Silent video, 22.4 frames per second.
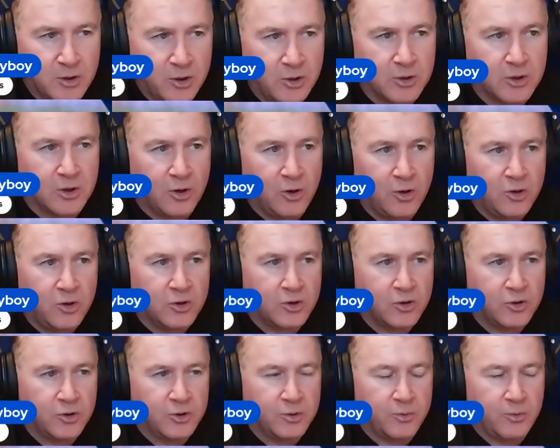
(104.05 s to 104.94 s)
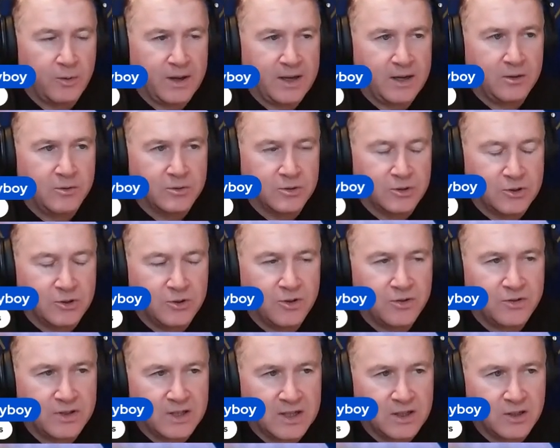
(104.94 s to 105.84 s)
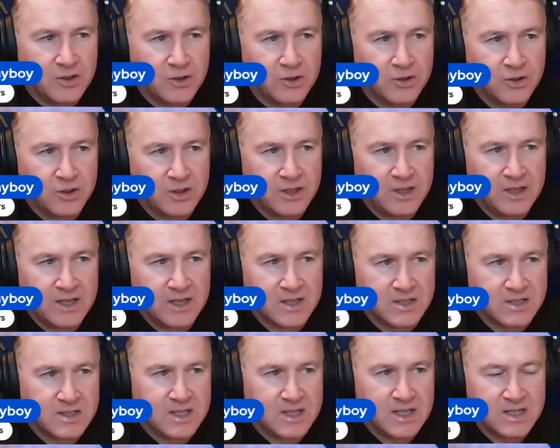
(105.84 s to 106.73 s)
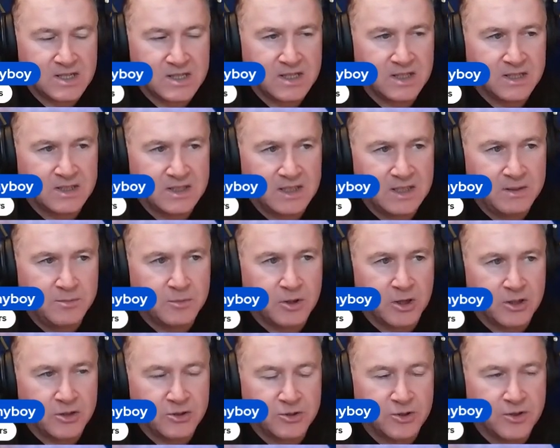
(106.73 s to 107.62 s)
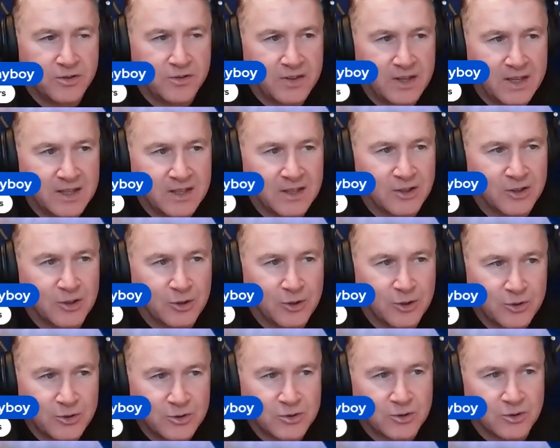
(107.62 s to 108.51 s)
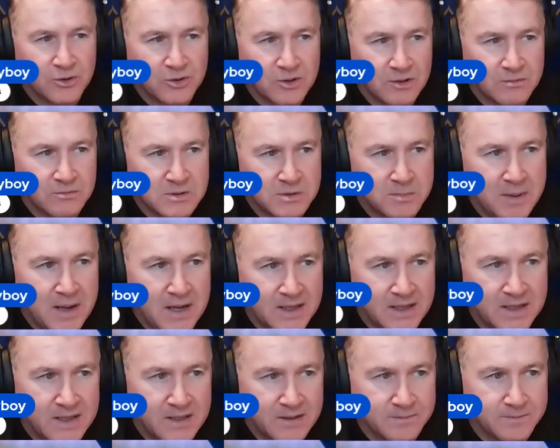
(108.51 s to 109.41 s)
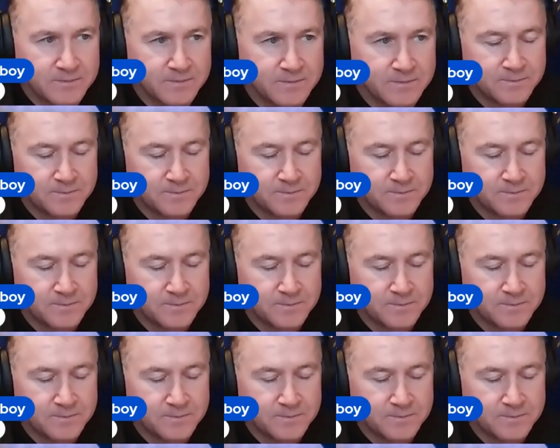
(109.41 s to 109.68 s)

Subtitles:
All going well. Do you think Kukure stays in the team, or do you think Gusto comes back in?